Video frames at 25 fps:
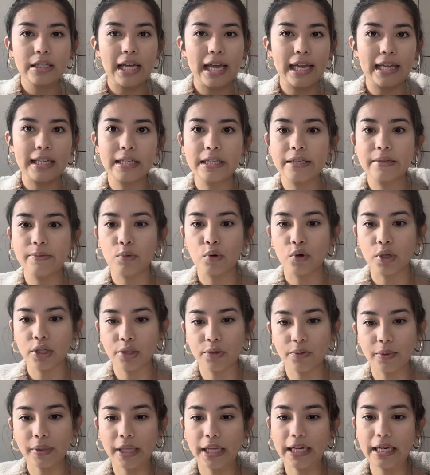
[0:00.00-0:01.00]
and sports
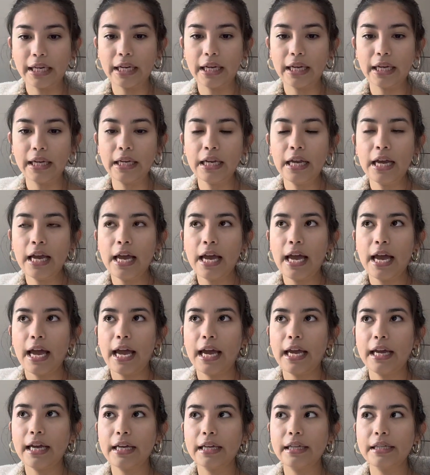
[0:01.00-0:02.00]
related.
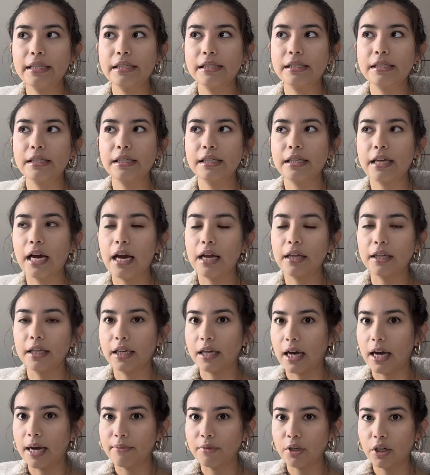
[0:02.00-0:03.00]
And yeah,
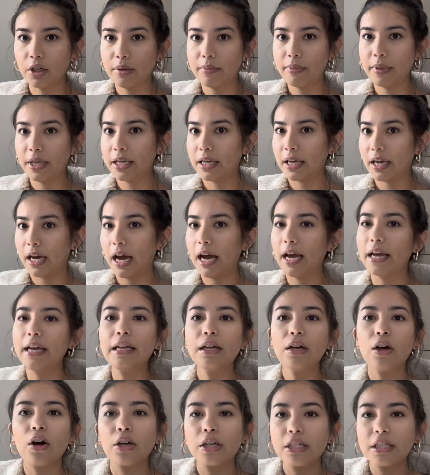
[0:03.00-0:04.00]
like I
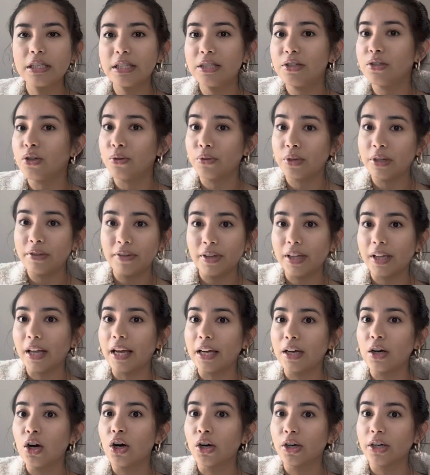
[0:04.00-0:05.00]
honestly don't even
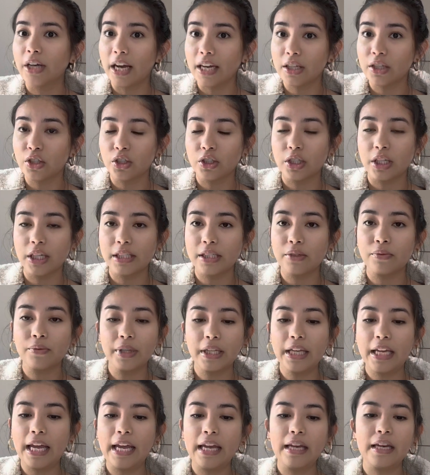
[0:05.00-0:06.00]
like hard exercise. I
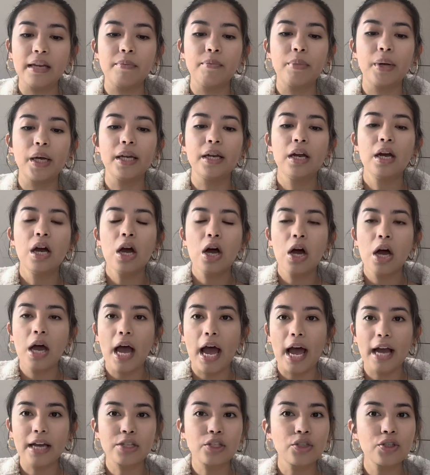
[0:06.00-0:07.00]
really hate it, but
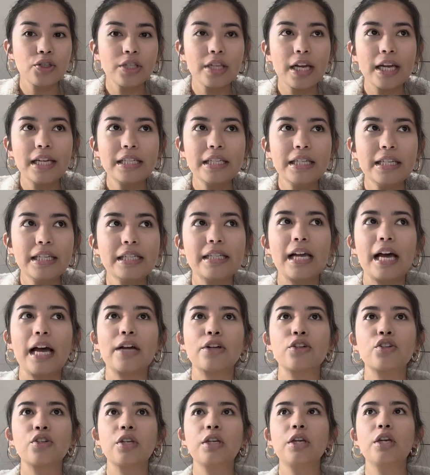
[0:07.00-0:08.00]
exercising is
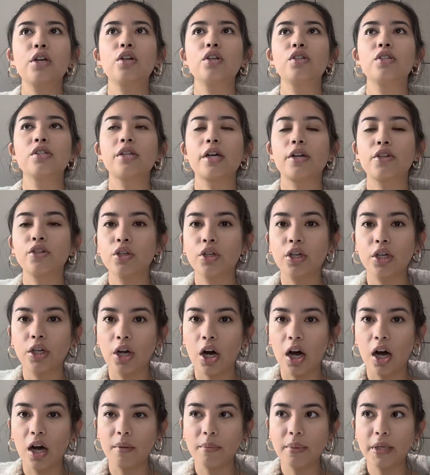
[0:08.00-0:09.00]
actually such a good
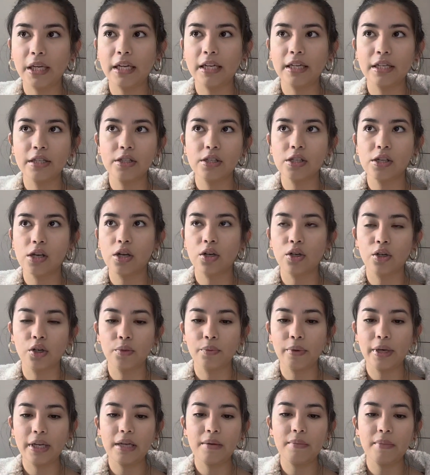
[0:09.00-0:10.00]
hobby, and it's a good
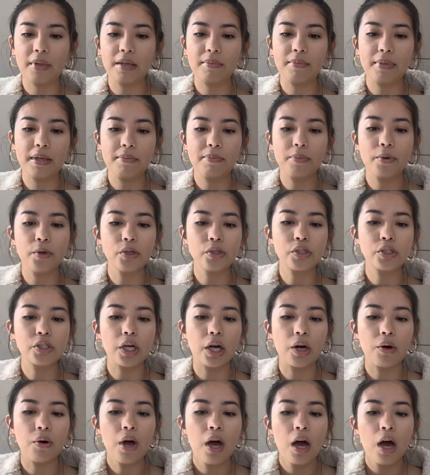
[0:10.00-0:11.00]
way to meet people. So